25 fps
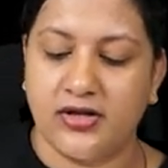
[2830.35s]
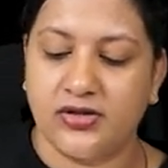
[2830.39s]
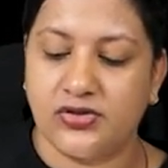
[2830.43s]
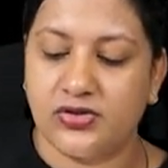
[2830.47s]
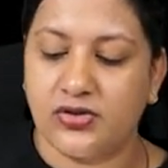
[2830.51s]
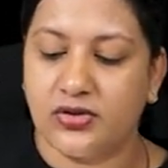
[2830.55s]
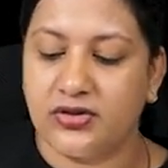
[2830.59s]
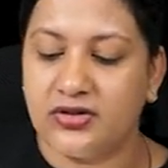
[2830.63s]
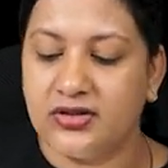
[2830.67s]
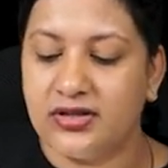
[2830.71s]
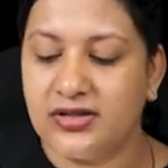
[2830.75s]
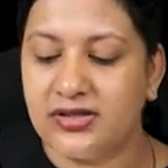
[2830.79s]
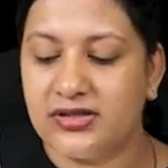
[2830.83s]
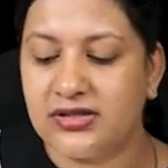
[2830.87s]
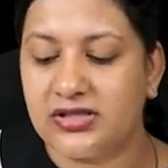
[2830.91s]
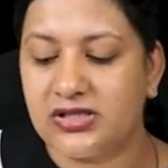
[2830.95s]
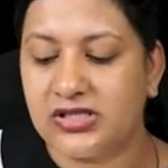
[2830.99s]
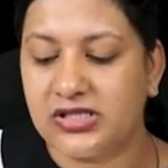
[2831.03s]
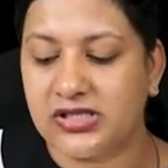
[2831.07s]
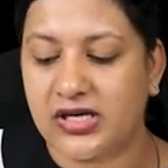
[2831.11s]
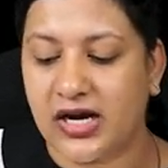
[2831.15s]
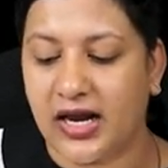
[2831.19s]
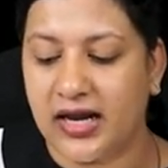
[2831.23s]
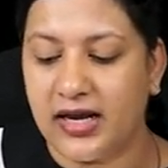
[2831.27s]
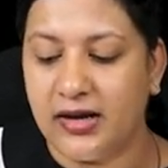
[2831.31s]
So this
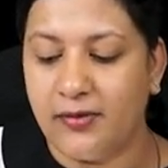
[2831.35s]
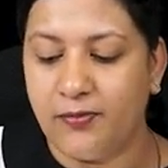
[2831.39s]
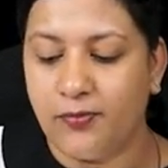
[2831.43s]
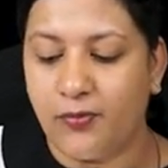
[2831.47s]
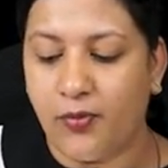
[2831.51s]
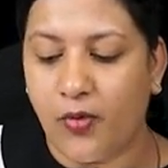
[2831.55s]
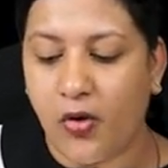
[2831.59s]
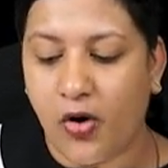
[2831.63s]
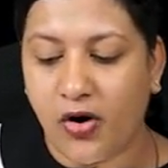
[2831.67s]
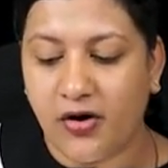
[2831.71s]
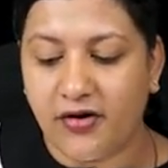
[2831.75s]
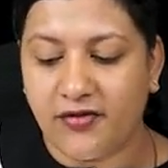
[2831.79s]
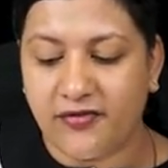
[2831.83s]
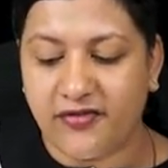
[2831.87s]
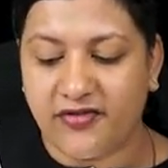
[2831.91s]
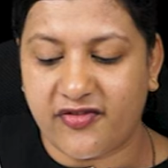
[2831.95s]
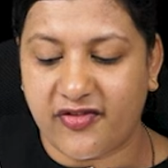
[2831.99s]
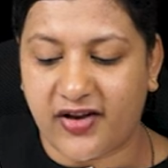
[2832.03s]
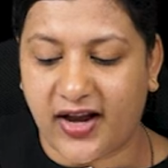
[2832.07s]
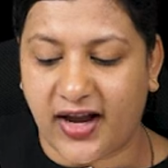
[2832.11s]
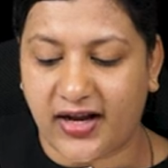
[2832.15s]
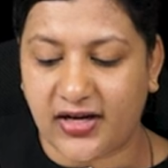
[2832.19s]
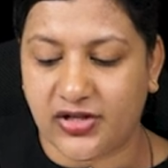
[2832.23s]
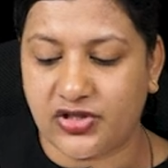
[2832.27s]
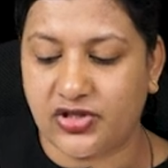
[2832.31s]
tripod
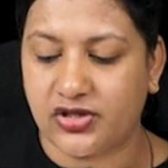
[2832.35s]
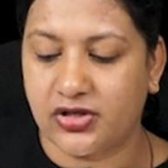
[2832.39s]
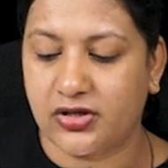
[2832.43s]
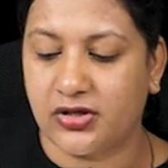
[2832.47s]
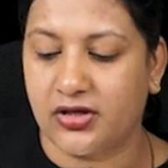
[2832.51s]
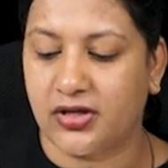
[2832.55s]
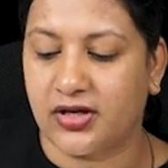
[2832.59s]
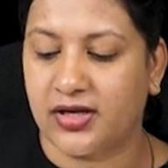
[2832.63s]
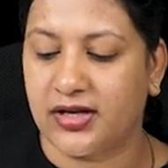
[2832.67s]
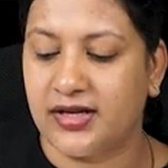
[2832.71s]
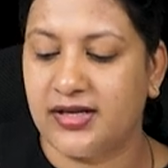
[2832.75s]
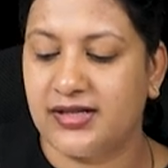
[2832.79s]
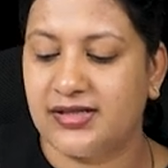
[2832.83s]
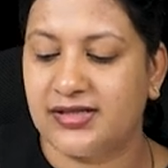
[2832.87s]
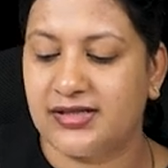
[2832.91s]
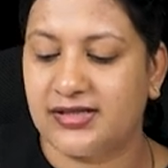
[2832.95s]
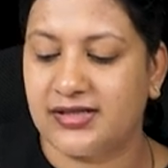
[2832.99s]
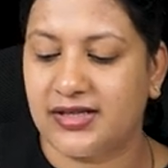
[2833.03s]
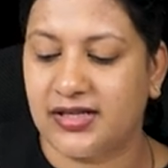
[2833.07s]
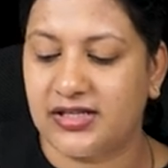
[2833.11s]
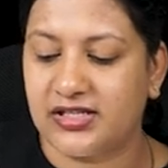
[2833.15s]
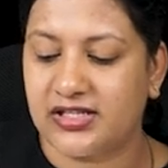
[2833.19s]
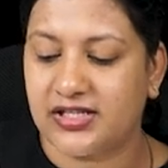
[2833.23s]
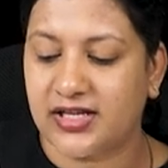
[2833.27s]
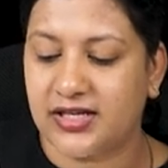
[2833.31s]
fracture is
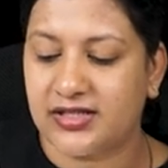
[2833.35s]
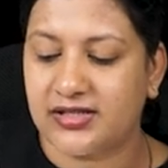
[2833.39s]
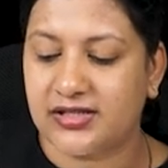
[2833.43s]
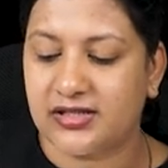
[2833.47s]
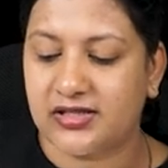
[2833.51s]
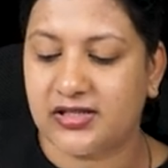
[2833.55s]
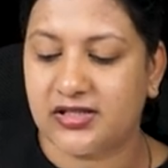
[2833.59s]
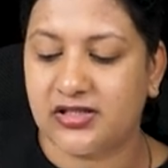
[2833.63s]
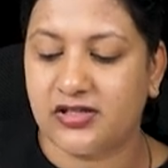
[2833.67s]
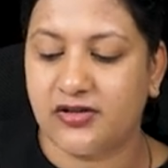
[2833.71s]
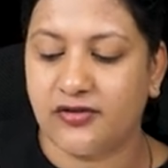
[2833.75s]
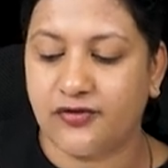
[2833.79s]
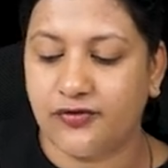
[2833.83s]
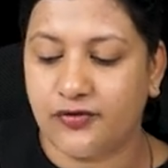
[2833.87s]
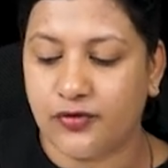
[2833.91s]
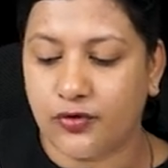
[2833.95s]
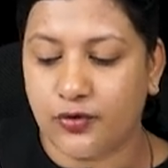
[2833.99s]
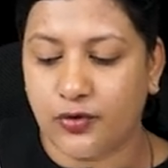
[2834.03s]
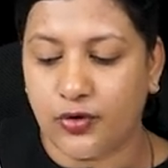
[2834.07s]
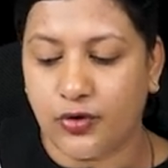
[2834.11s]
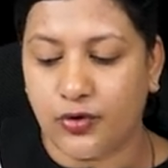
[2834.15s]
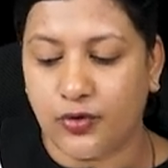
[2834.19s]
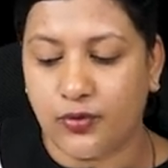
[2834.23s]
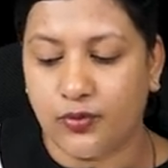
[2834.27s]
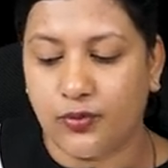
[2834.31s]
suggestive
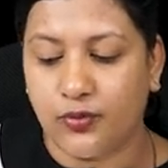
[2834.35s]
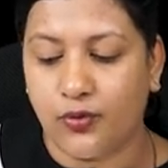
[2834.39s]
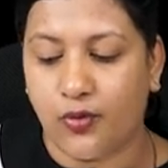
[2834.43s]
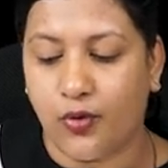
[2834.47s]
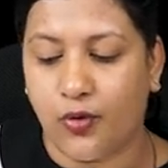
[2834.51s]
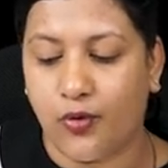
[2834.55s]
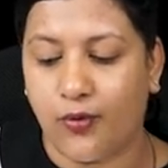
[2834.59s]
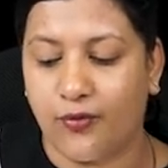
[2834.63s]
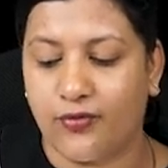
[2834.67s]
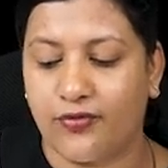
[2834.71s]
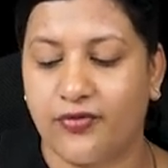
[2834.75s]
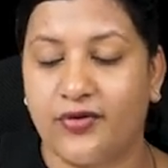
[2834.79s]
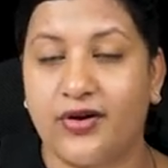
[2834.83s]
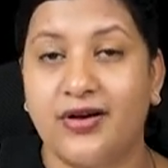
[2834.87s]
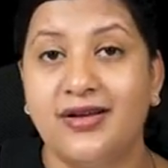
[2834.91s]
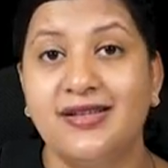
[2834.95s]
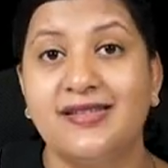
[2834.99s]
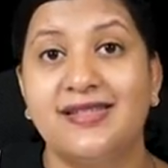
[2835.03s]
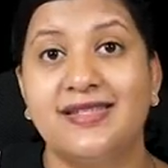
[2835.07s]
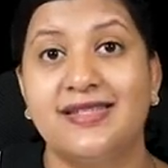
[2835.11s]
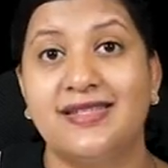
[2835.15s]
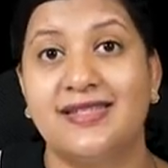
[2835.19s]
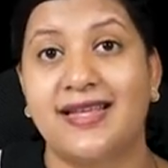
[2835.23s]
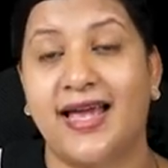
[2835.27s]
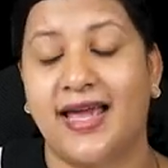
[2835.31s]
to you of a
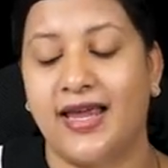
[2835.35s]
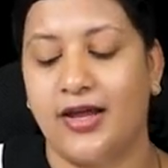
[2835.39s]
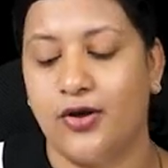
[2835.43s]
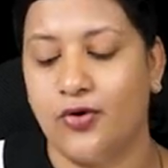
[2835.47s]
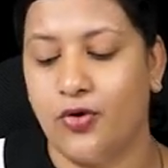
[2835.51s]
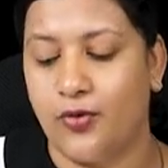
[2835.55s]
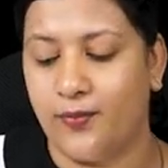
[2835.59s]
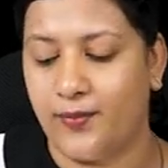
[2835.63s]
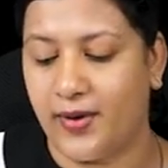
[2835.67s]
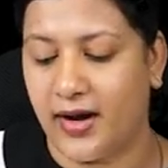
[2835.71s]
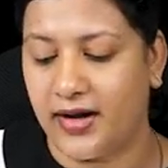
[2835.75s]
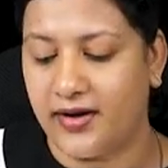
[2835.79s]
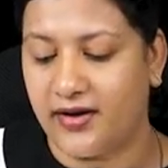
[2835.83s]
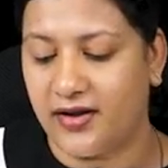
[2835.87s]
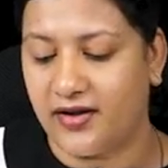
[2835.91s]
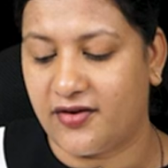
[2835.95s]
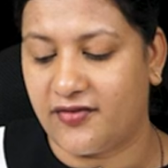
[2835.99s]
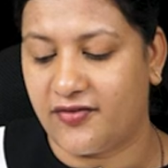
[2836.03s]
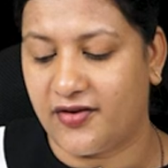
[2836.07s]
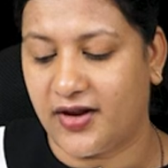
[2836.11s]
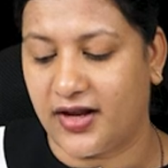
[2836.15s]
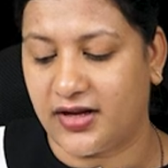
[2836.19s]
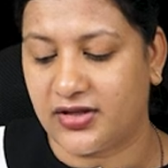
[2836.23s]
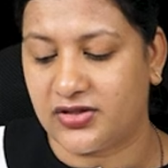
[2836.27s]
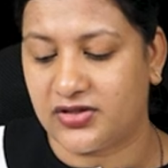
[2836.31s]
zygomatic
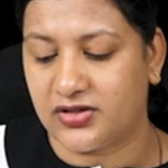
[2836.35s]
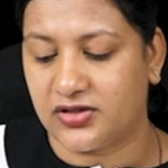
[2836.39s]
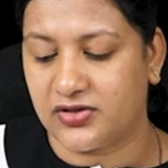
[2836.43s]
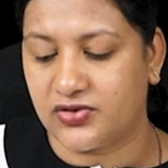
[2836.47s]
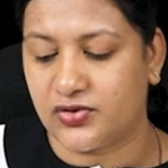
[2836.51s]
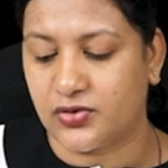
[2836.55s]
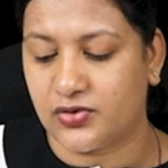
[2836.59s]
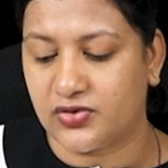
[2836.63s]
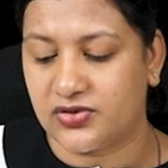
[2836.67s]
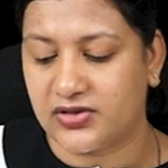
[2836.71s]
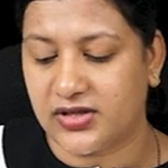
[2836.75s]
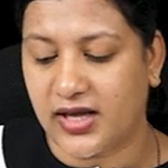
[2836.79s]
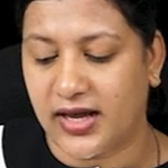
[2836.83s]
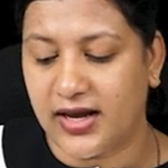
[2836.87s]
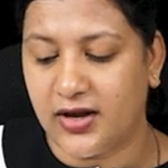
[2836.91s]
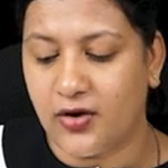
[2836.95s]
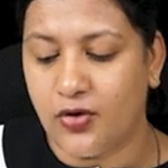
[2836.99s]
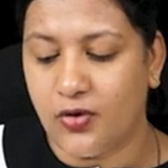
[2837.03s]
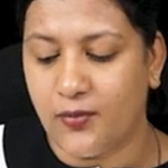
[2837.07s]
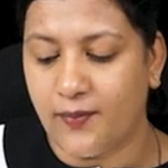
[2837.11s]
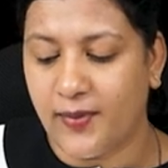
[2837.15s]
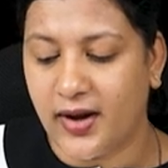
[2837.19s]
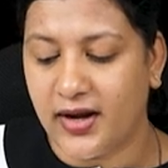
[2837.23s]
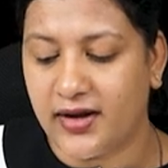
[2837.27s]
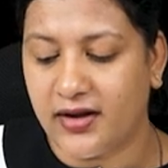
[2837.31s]
fracture. So
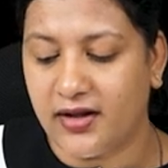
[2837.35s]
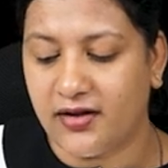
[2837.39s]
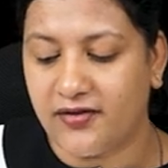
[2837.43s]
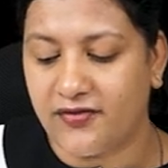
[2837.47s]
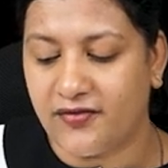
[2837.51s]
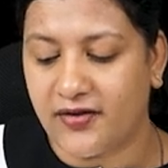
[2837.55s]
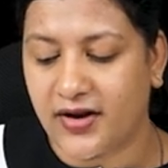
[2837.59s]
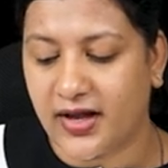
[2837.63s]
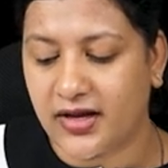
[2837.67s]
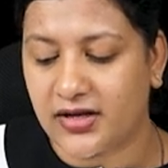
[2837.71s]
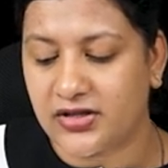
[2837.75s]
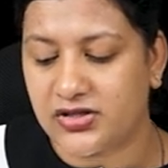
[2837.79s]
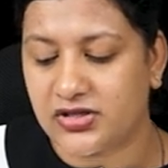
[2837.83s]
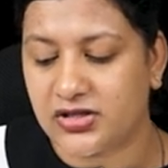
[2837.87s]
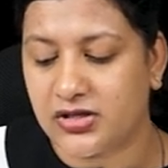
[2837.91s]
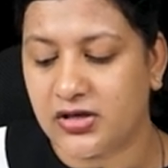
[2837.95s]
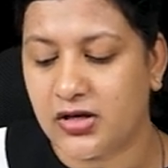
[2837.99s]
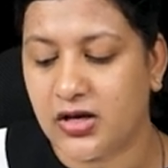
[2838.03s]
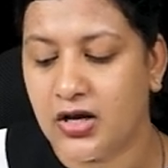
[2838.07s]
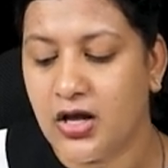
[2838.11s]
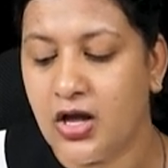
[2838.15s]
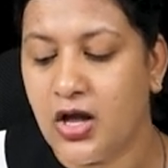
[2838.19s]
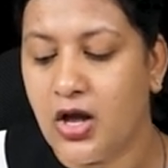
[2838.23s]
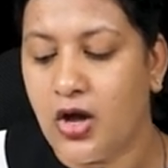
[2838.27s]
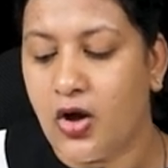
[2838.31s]
zygomatic
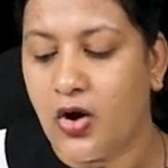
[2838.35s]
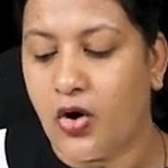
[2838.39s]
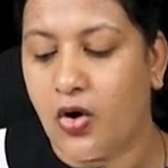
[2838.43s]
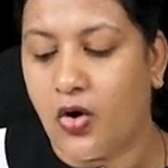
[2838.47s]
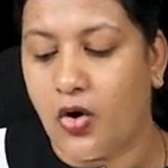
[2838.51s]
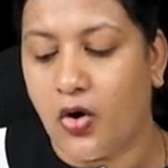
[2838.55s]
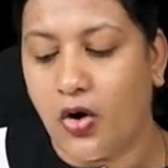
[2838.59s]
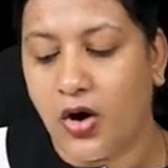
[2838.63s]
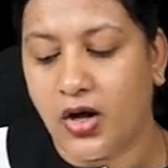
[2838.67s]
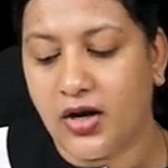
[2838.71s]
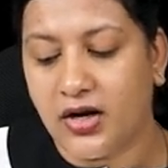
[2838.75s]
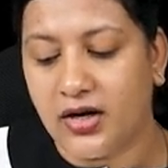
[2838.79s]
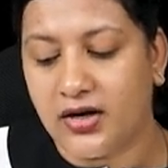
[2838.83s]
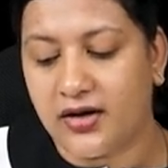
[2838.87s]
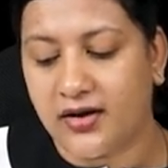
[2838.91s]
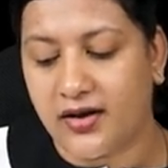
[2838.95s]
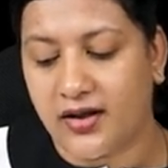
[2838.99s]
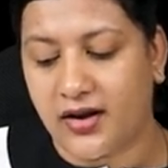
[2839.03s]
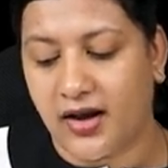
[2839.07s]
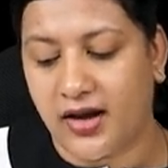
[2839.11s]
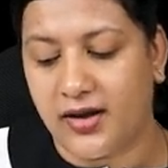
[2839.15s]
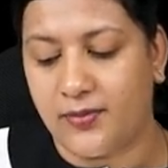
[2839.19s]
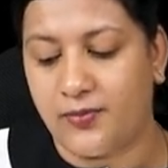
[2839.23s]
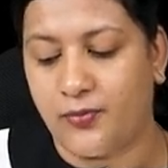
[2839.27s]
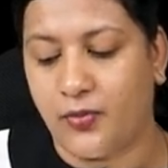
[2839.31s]
fracture or a
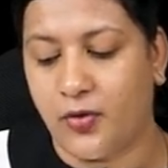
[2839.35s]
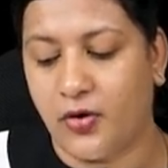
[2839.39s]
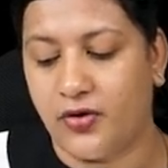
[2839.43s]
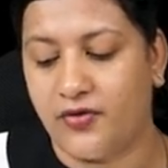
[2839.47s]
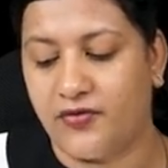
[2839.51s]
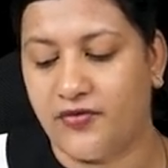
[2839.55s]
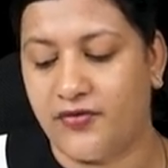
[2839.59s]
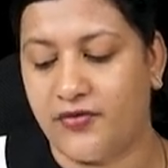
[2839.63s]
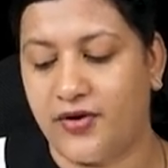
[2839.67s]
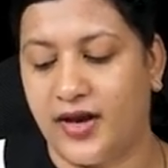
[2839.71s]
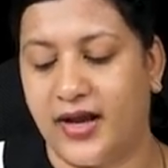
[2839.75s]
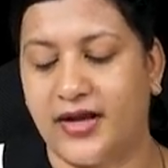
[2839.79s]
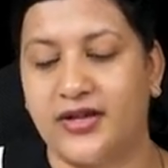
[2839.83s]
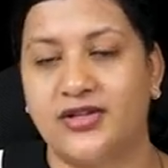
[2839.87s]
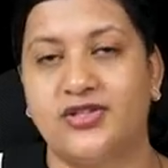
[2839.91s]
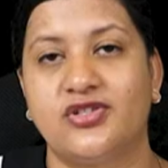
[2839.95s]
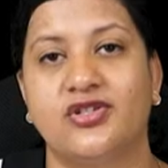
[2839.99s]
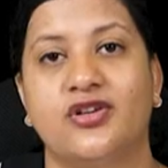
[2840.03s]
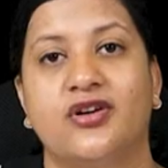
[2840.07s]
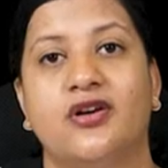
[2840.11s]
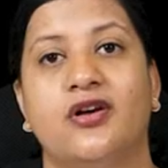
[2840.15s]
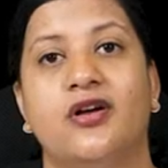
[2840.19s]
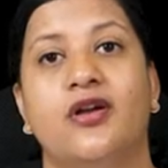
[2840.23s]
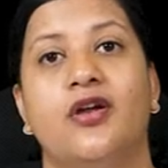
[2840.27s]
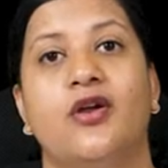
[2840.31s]
tripod
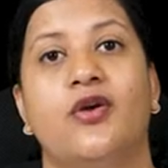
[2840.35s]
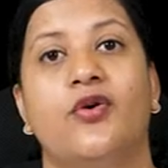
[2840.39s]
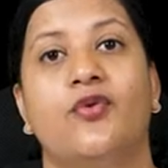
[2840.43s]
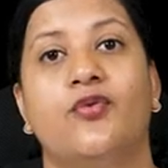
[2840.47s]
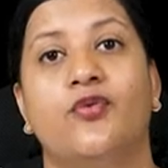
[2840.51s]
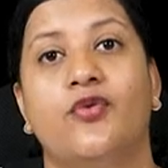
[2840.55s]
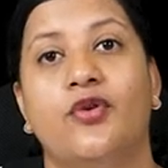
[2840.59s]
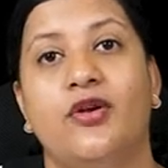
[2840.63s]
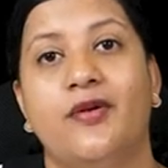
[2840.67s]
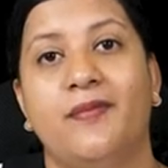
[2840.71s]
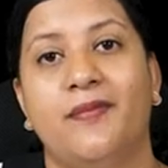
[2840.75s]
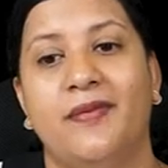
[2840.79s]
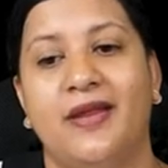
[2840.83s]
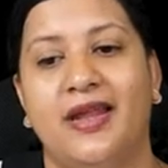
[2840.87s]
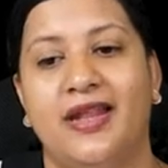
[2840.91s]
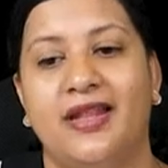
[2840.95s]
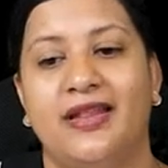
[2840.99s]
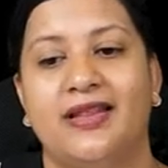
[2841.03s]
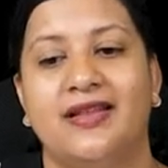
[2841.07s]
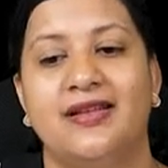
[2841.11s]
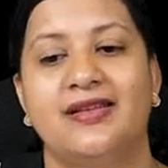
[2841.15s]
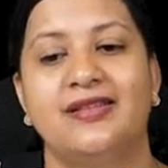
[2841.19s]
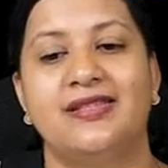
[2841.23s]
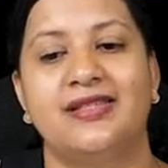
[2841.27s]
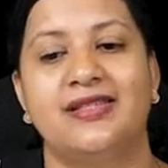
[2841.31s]
fracture would mean the